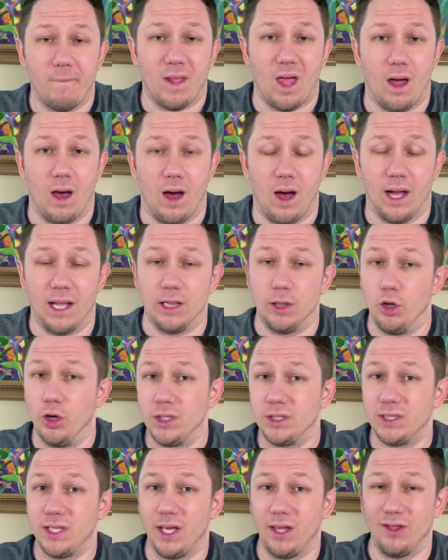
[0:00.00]
Uh, it
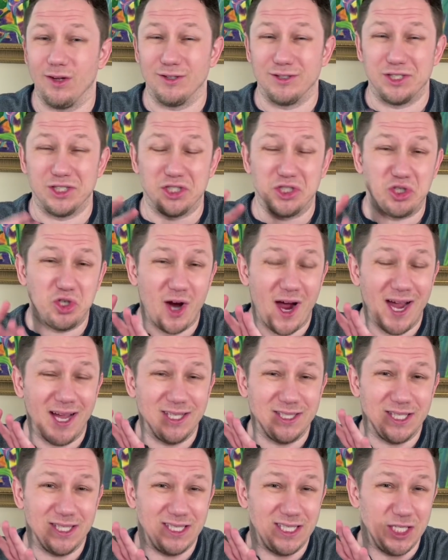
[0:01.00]
looks like they're just trying
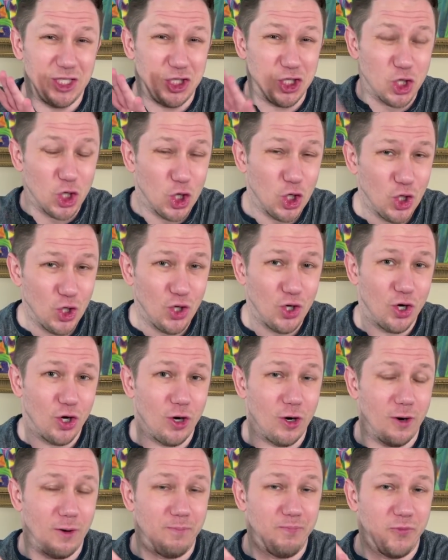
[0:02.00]
to
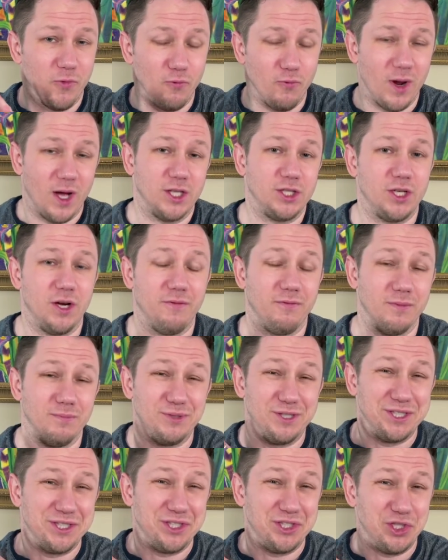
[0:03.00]
deter Russia from
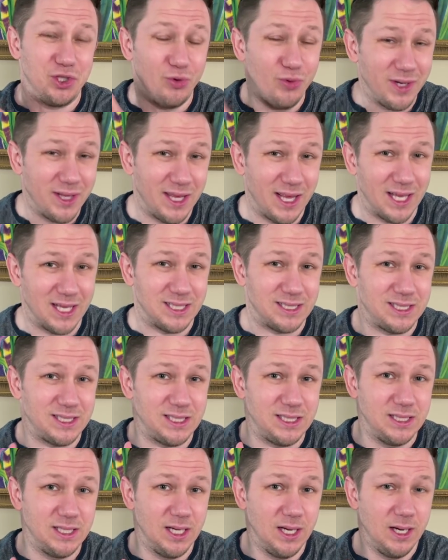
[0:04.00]
just doing
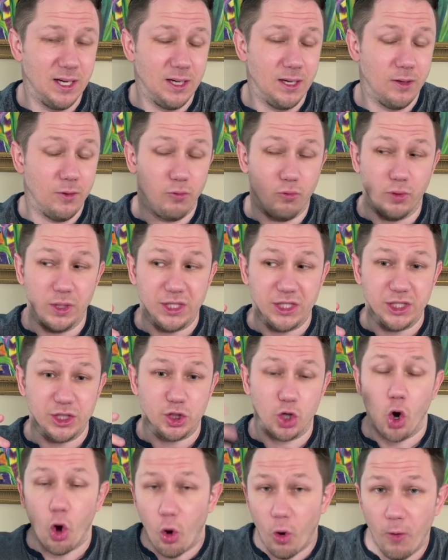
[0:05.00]
this, which is
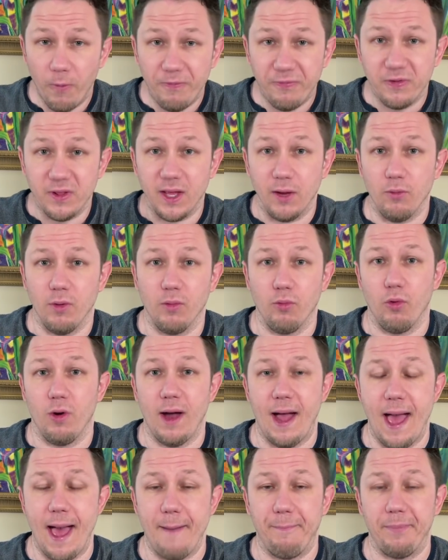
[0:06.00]
hopefully what will
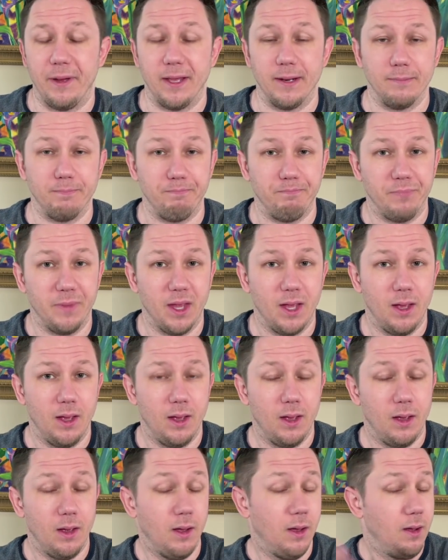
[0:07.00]
happen
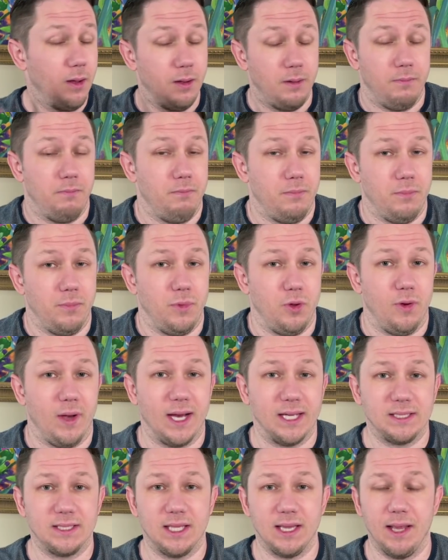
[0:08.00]
you
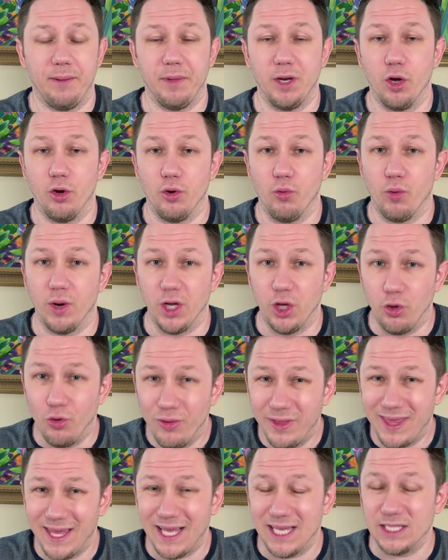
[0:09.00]
guys can let me know what you
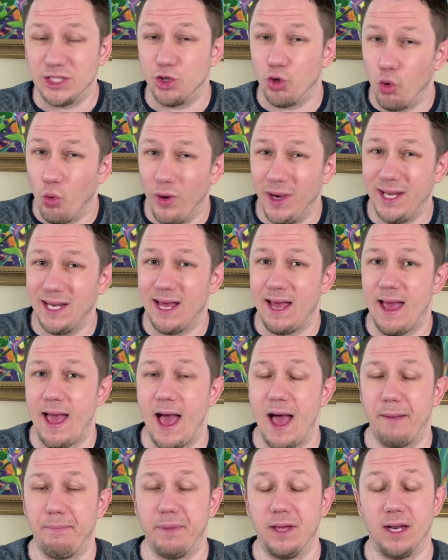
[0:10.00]
think is going to
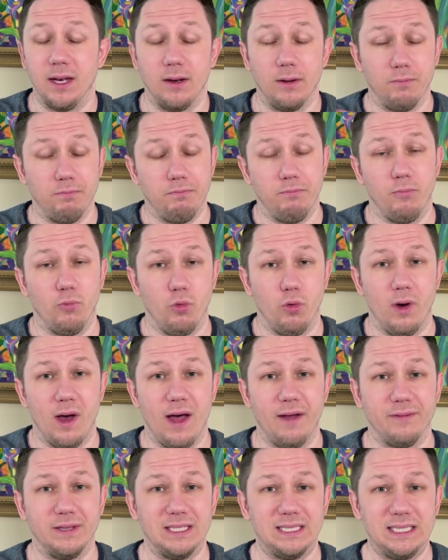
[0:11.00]
happen. We'll
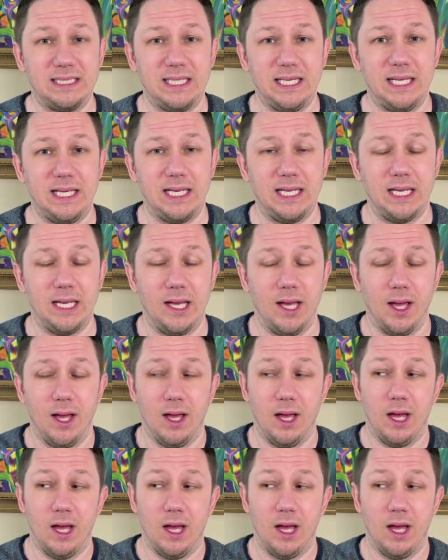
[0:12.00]
have to see.